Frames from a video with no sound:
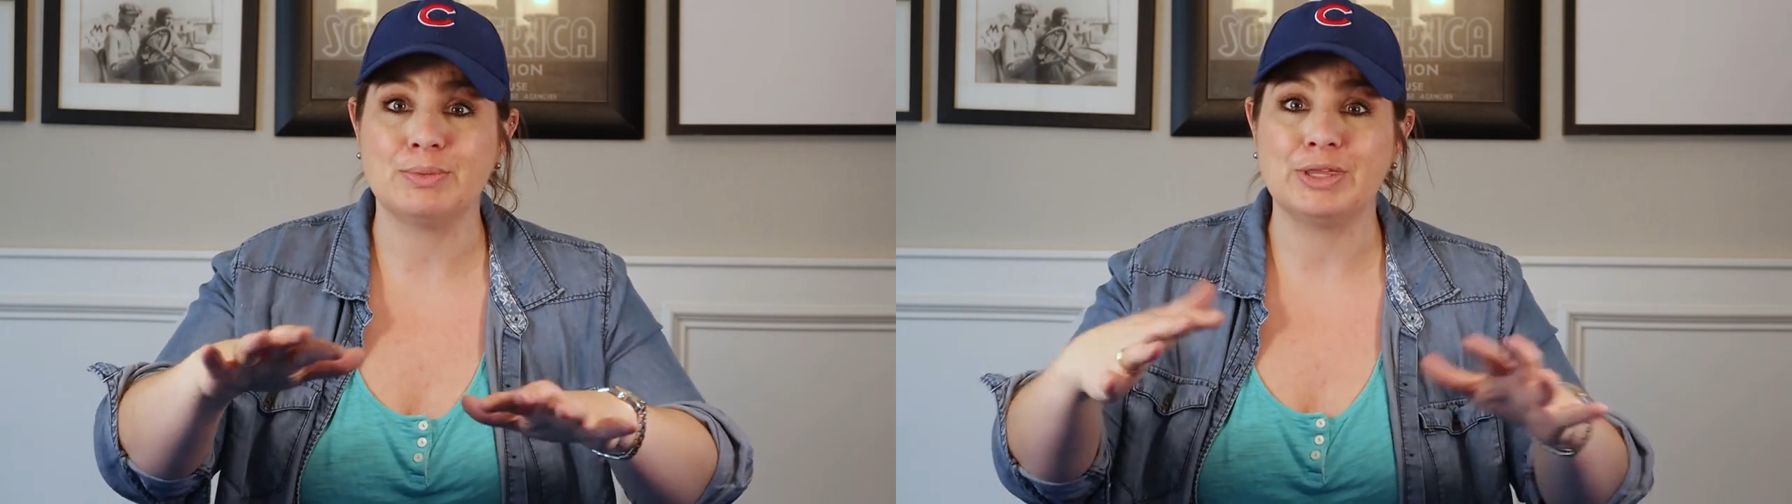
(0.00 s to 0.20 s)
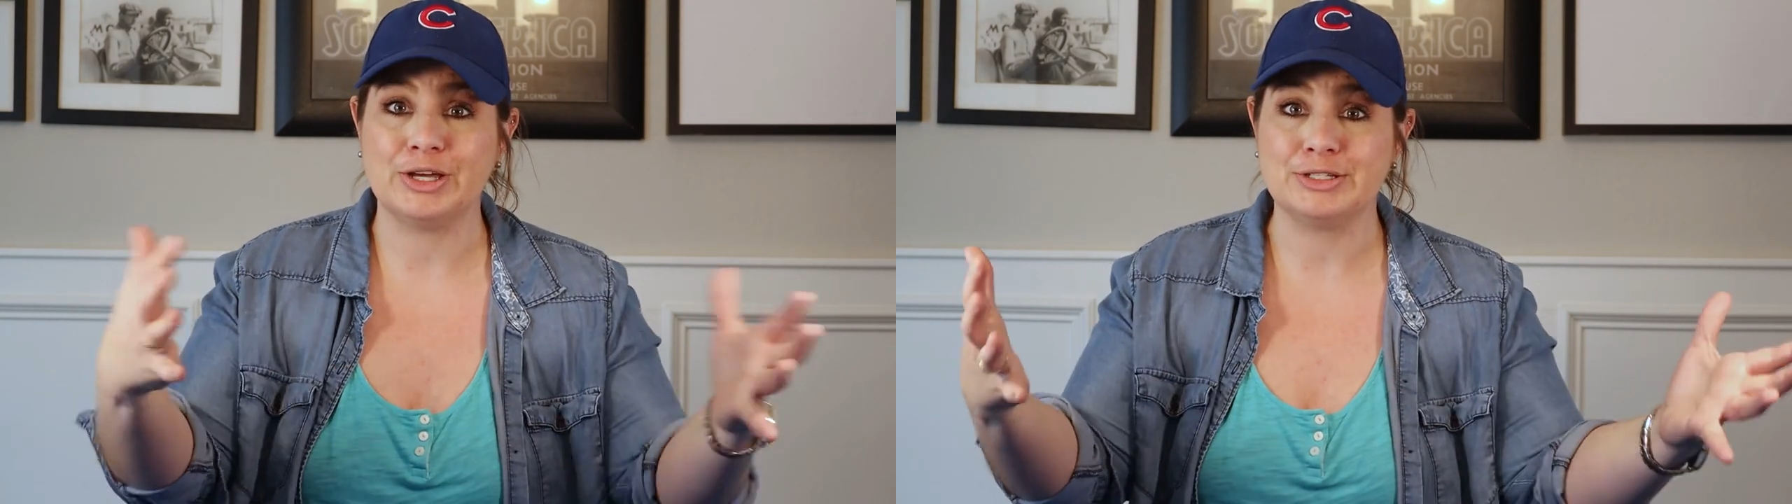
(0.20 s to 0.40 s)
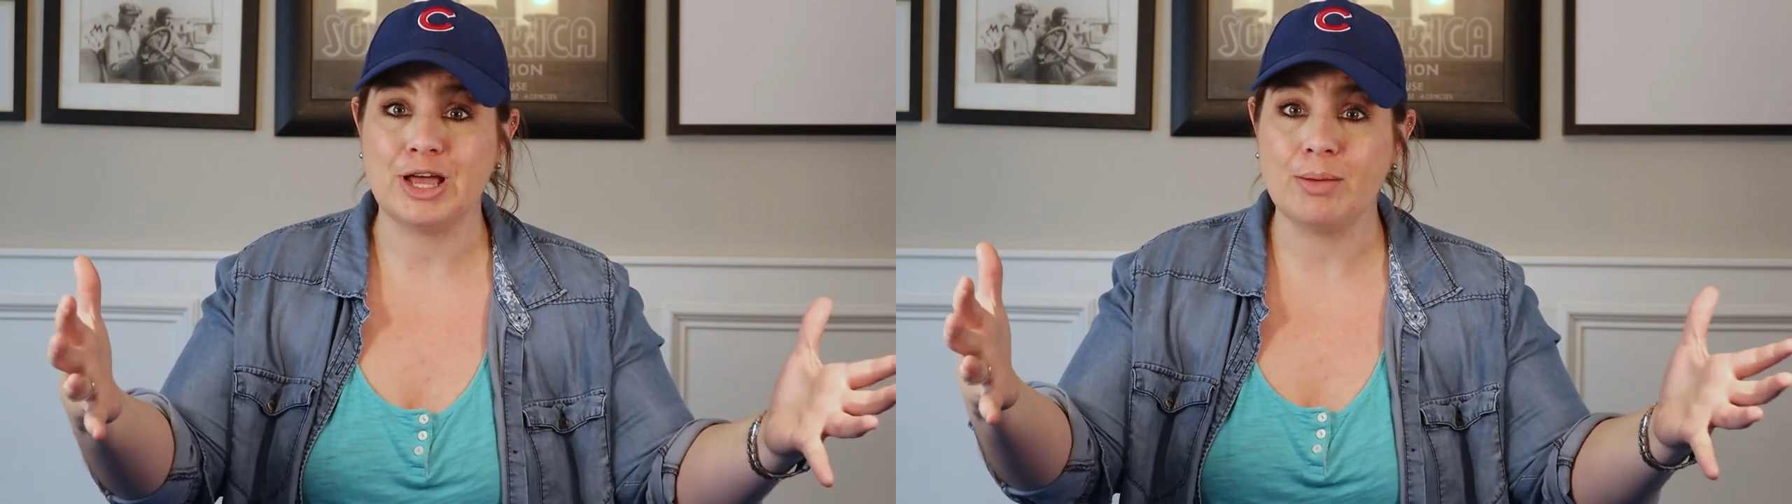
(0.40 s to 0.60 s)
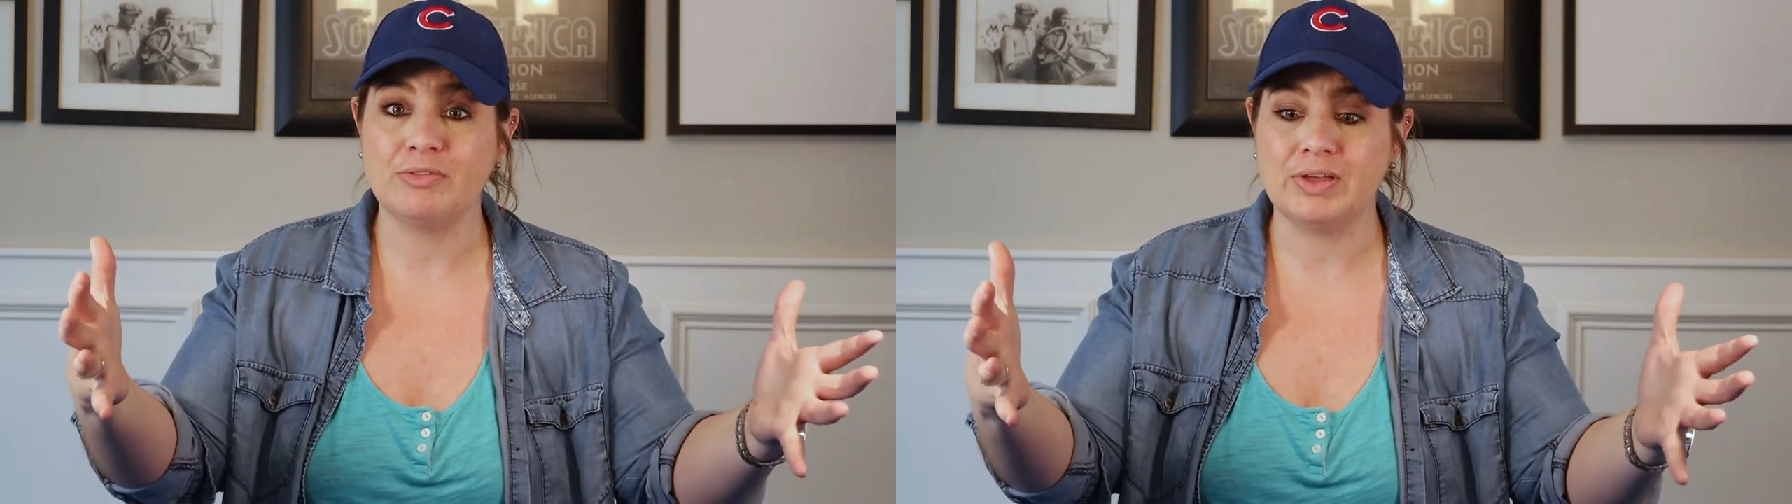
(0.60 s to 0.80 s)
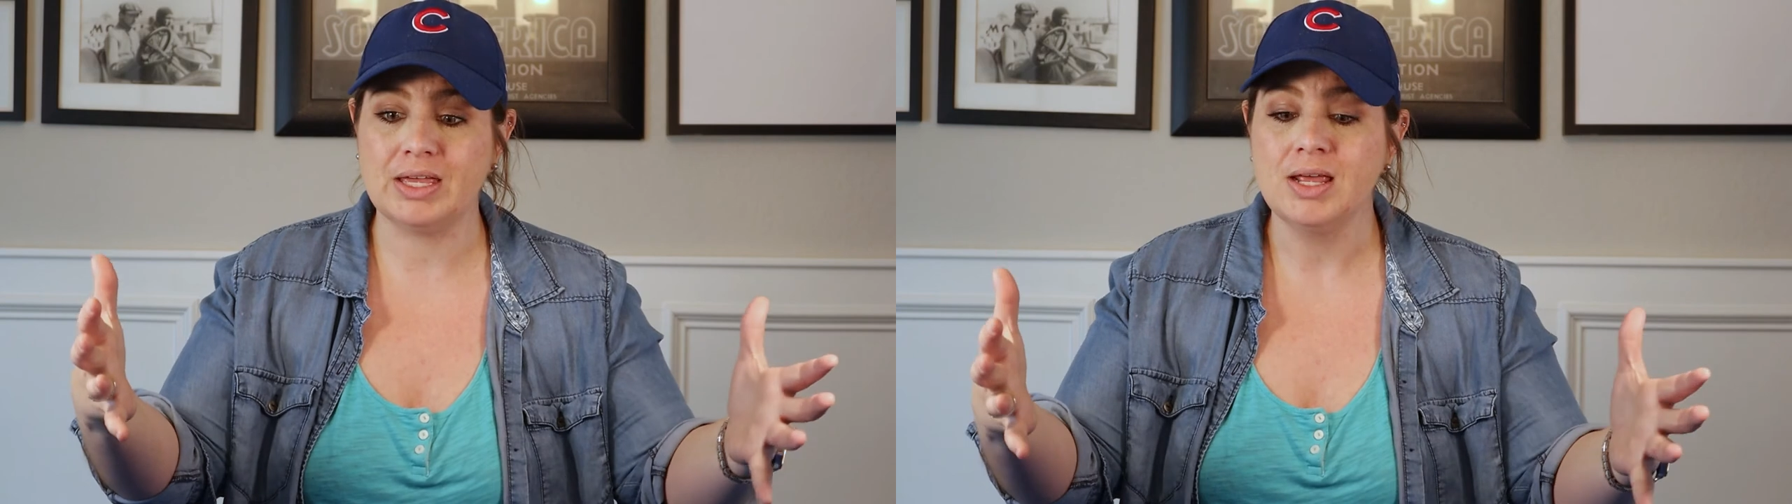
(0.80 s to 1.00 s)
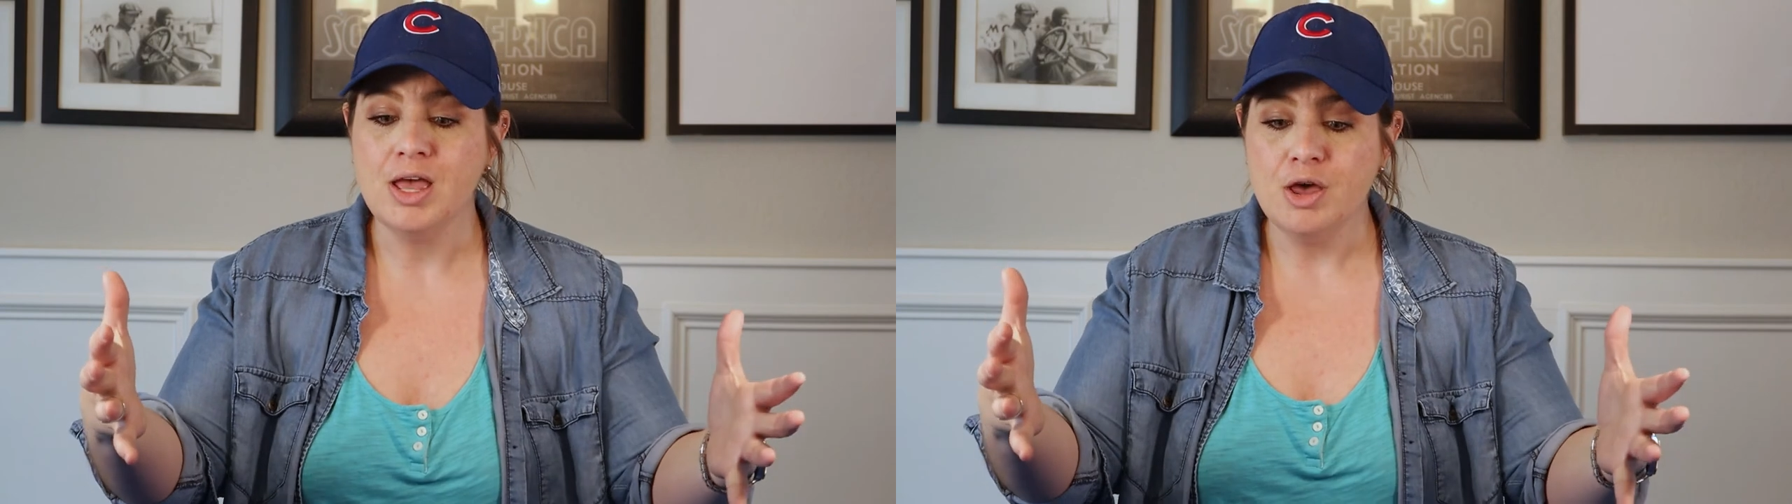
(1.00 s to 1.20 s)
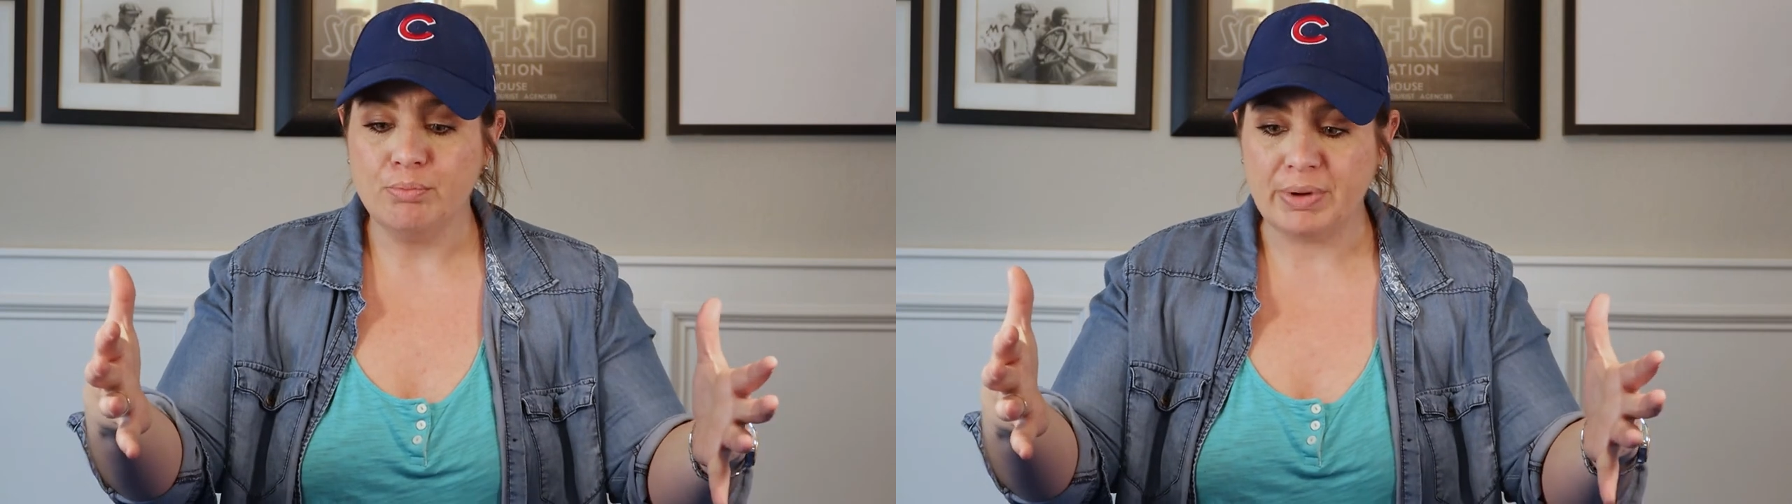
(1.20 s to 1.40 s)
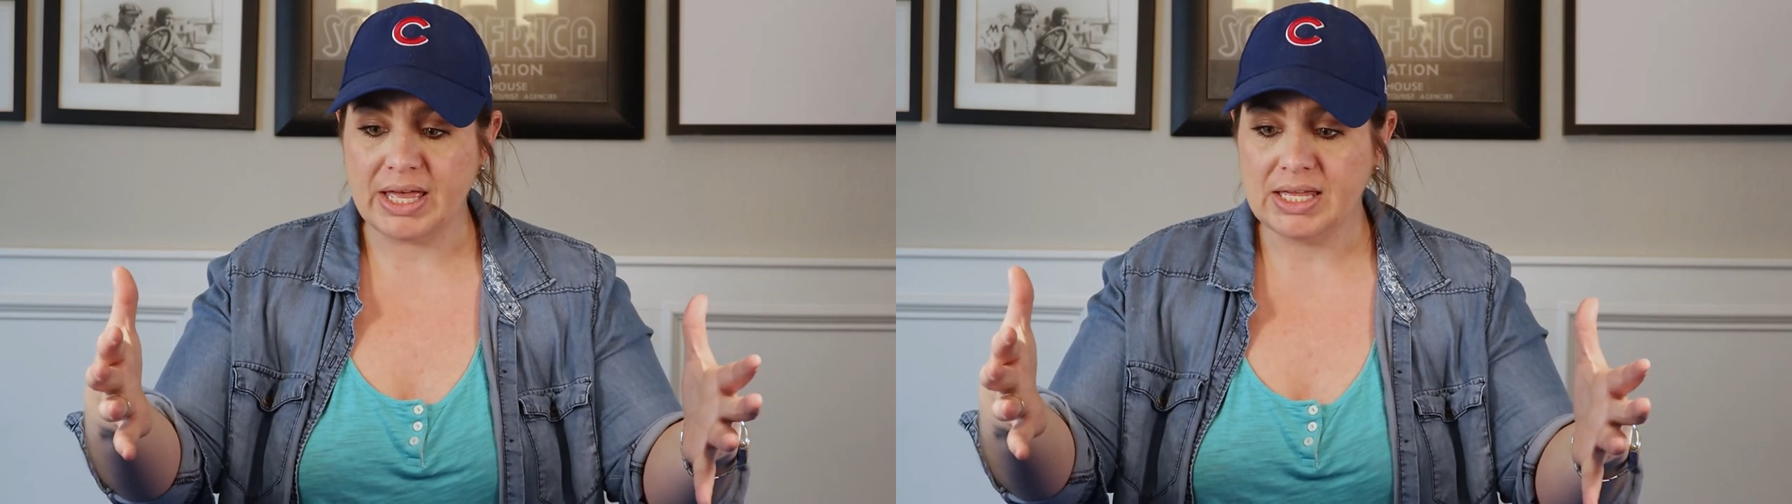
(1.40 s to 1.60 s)
something on top of it,
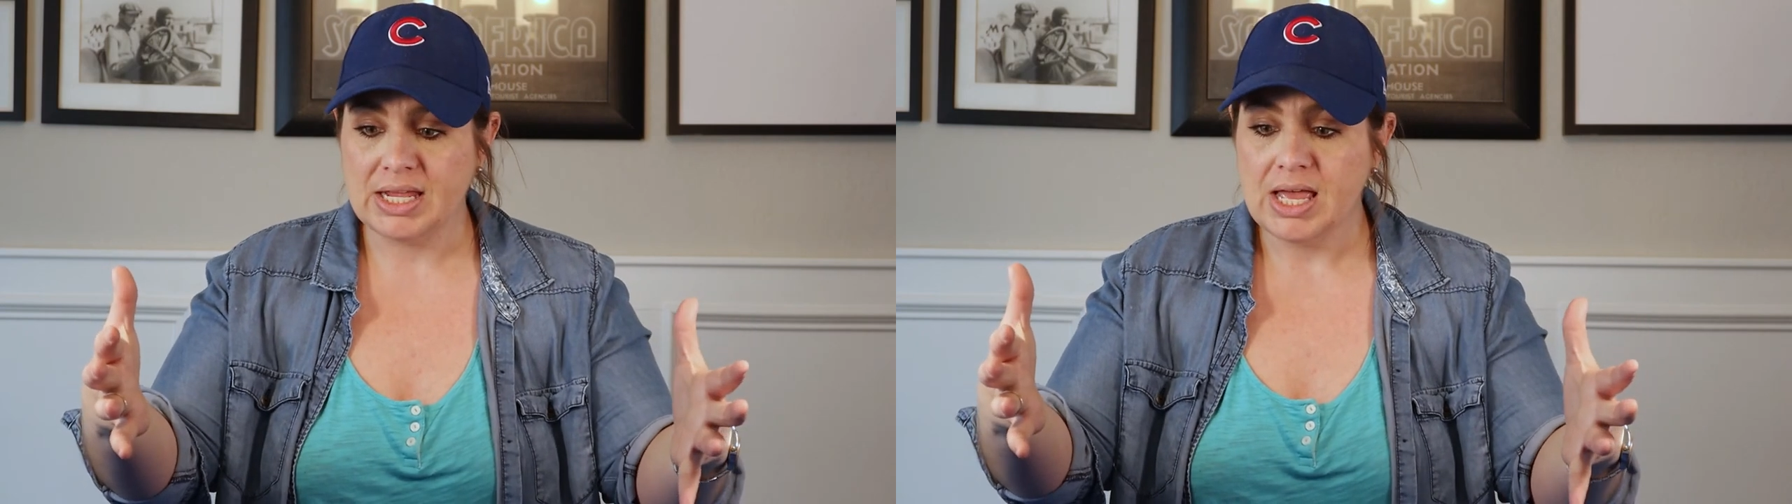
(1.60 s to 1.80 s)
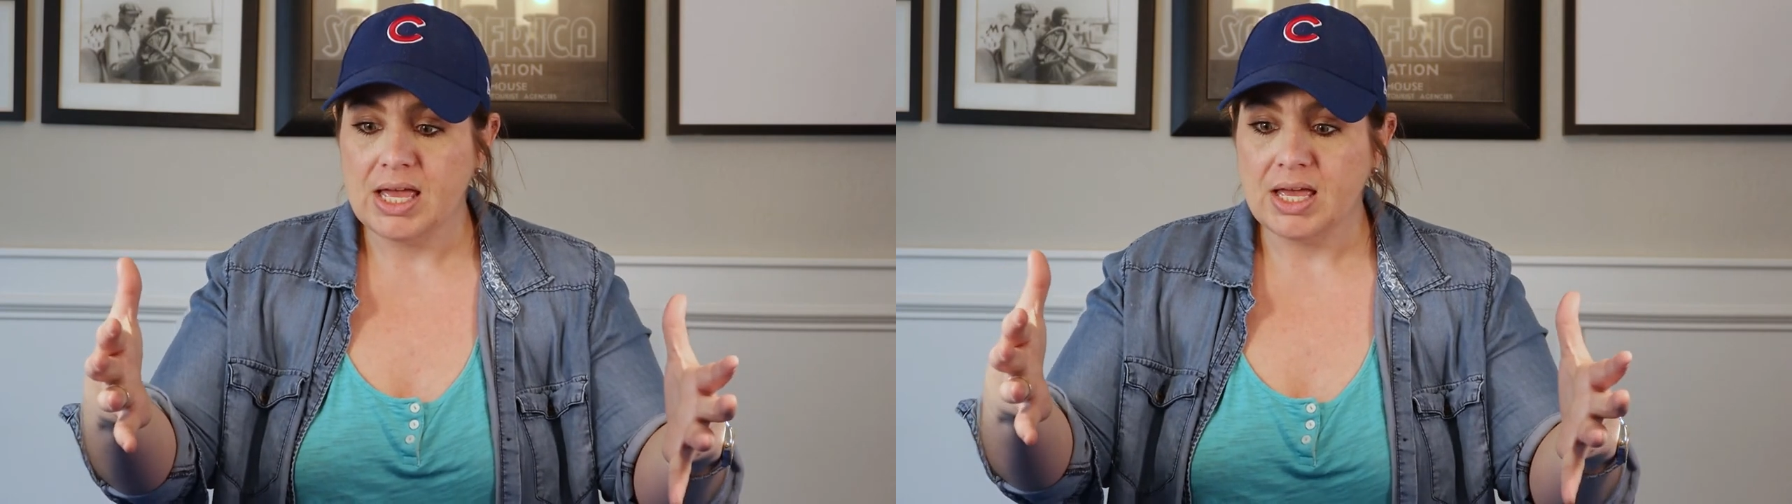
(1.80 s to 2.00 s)
but